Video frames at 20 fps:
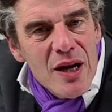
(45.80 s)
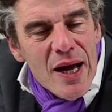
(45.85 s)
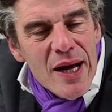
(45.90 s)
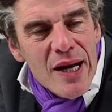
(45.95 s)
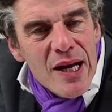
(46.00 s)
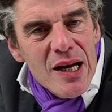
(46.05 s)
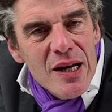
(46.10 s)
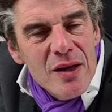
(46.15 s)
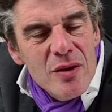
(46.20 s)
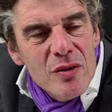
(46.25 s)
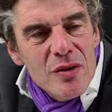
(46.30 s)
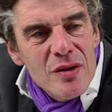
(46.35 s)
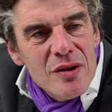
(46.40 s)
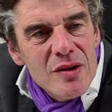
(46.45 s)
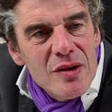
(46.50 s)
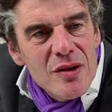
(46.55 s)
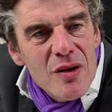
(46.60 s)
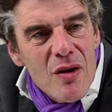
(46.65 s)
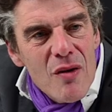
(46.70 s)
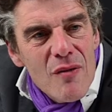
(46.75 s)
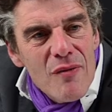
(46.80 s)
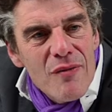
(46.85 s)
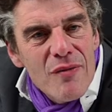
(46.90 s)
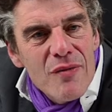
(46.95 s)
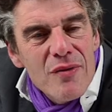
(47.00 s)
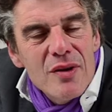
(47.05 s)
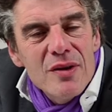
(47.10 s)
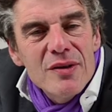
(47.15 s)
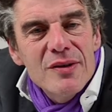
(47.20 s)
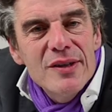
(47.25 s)
likelihood of
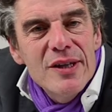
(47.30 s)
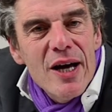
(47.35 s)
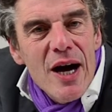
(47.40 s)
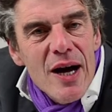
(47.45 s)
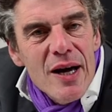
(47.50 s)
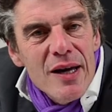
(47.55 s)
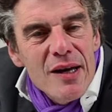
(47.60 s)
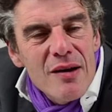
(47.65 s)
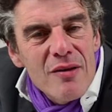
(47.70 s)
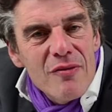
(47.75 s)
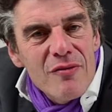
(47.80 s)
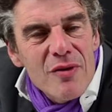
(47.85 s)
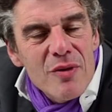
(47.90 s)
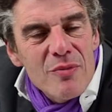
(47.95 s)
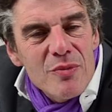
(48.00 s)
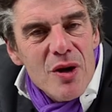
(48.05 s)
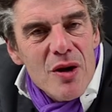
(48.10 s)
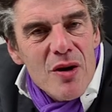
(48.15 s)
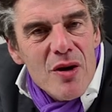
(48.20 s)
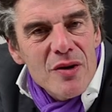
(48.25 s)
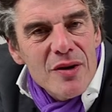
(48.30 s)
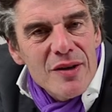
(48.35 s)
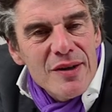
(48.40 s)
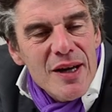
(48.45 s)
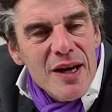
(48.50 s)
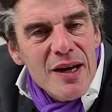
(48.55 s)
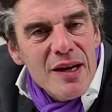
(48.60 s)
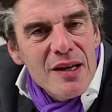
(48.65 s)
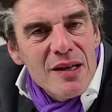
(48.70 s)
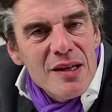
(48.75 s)
dying from the heart
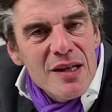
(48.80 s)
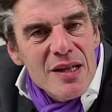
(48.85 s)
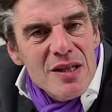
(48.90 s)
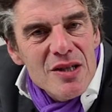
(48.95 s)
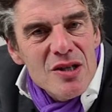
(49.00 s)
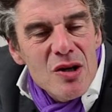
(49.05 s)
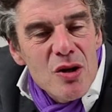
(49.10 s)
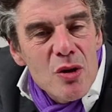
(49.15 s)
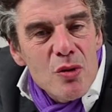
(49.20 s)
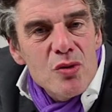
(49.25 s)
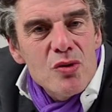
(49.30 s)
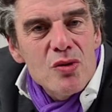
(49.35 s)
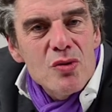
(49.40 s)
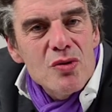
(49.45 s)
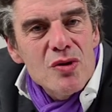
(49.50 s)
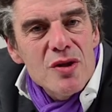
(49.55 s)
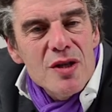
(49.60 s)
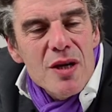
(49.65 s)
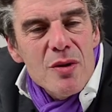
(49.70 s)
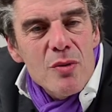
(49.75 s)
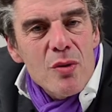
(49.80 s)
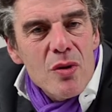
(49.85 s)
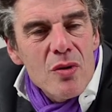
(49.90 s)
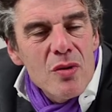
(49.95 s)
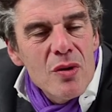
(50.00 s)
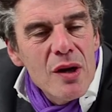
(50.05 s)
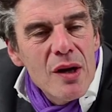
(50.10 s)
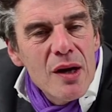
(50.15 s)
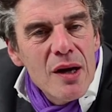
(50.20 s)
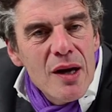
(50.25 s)
attack is close to zero.
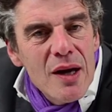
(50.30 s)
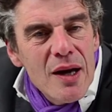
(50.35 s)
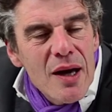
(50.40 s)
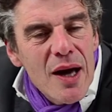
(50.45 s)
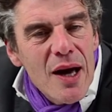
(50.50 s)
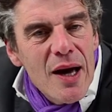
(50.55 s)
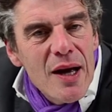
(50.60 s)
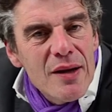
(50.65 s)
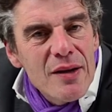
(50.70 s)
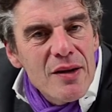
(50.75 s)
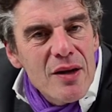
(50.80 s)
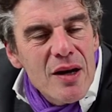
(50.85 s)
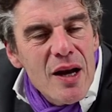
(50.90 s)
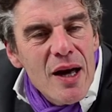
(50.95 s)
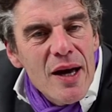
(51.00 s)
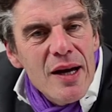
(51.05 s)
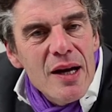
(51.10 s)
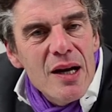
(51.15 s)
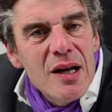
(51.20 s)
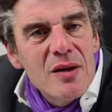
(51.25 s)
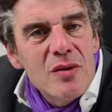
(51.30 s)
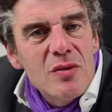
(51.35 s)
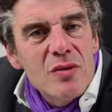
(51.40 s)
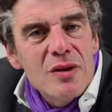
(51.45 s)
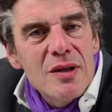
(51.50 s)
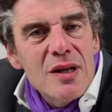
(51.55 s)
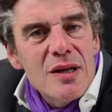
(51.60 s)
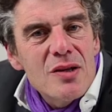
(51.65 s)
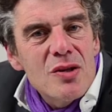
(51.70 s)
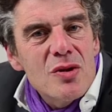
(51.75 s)
And the likelihood
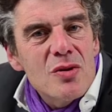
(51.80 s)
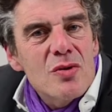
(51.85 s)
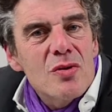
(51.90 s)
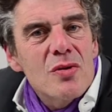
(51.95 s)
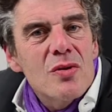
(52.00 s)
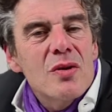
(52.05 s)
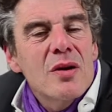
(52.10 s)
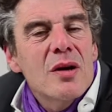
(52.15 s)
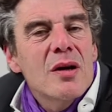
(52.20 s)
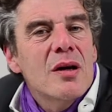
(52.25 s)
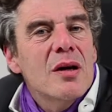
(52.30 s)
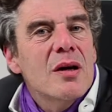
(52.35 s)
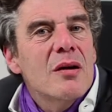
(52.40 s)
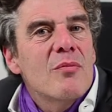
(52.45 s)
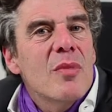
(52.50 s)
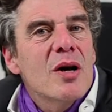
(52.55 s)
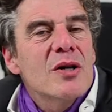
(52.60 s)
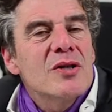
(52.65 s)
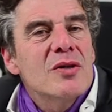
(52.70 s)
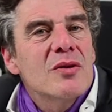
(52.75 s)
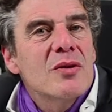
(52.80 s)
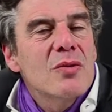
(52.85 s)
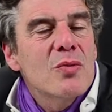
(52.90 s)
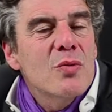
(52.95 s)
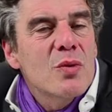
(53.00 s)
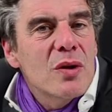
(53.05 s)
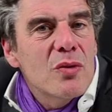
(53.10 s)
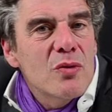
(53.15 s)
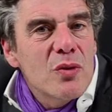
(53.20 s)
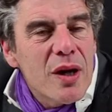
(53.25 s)
that your muscle
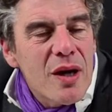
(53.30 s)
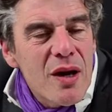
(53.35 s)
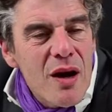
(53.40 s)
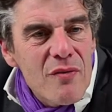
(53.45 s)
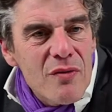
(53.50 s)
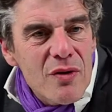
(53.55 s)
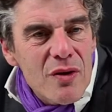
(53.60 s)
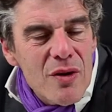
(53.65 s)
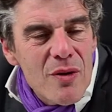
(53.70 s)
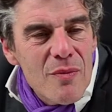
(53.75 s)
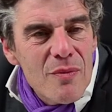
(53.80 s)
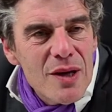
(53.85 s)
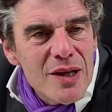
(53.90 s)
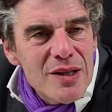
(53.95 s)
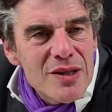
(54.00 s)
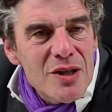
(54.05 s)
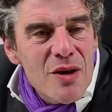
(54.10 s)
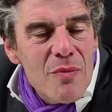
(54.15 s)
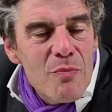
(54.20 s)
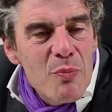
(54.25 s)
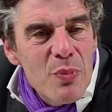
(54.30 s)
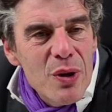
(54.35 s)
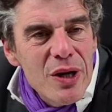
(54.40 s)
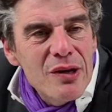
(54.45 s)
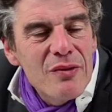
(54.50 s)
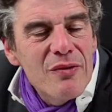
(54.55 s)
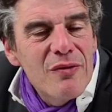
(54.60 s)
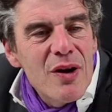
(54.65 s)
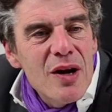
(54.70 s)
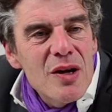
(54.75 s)
will recover its
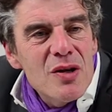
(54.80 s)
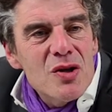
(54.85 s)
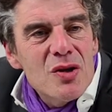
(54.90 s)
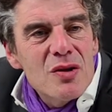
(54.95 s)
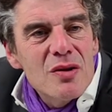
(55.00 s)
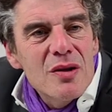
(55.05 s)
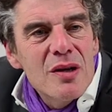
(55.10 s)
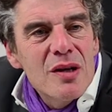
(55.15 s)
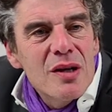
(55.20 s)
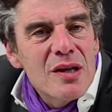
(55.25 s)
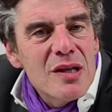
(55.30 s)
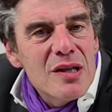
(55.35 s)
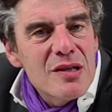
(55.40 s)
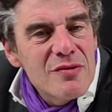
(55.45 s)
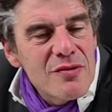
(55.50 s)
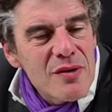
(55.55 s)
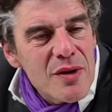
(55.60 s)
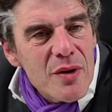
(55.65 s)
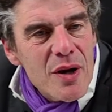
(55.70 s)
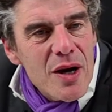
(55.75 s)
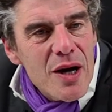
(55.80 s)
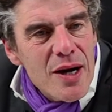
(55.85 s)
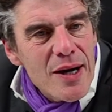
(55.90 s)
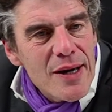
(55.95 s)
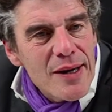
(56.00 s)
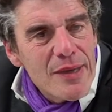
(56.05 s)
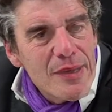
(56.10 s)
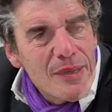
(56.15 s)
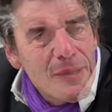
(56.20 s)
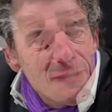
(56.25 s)
complete function is very high.